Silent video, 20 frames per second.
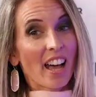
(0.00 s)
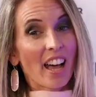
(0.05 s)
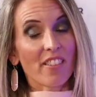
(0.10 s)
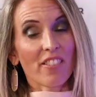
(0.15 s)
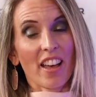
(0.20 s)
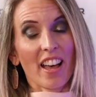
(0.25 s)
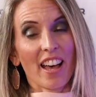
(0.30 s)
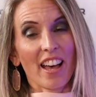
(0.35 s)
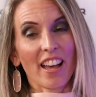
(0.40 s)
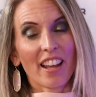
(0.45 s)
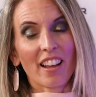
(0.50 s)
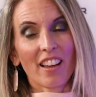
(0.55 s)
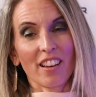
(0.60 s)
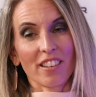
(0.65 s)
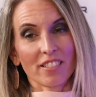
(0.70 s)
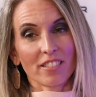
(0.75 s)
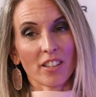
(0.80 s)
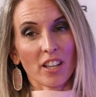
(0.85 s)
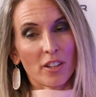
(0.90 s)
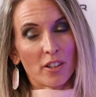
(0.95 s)
I've
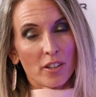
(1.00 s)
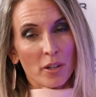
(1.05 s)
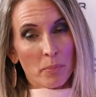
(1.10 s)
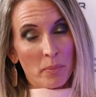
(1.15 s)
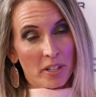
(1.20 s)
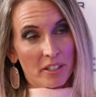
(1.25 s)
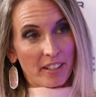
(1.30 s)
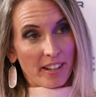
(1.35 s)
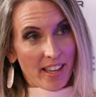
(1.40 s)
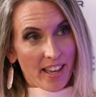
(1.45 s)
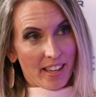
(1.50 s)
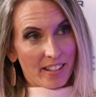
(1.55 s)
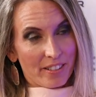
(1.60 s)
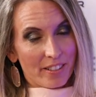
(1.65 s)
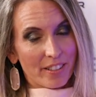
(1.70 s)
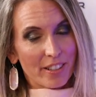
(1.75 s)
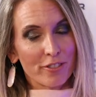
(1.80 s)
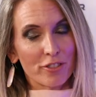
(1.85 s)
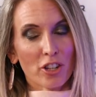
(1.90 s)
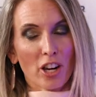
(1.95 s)
had a myriad
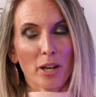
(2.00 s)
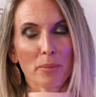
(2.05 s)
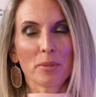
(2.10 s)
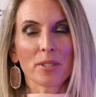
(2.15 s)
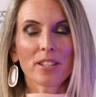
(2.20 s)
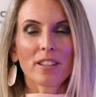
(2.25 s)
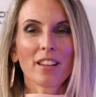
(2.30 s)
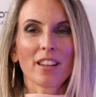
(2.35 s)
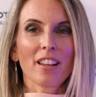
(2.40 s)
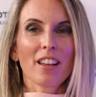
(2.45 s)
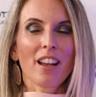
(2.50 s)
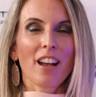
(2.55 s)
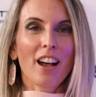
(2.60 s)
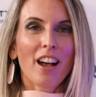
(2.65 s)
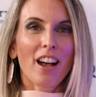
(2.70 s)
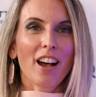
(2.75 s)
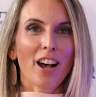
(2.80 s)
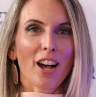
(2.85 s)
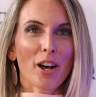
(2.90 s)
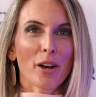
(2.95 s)
of jobs.
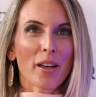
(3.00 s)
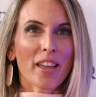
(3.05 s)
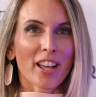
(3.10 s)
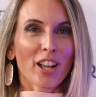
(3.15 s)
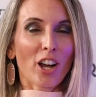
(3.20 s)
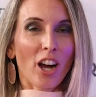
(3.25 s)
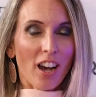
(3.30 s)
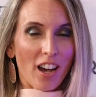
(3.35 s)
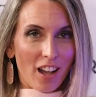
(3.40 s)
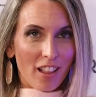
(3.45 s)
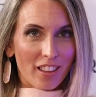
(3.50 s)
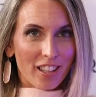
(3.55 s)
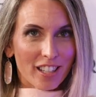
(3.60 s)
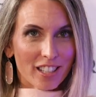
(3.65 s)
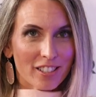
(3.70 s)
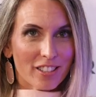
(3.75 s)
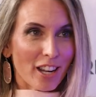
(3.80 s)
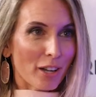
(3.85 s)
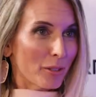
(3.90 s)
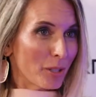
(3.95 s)
In
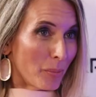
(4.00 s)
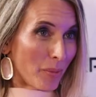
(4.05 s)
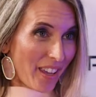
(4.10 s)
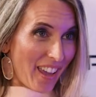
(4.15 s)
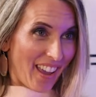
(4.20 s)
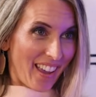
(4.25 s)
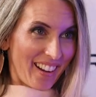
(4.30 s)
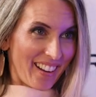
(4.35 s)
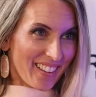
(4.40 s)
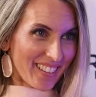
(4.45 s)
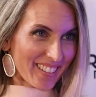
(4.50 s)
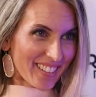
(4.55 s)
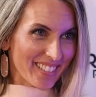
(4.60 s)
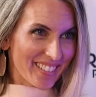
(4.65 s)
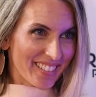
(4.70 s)
college, I was a mechanic.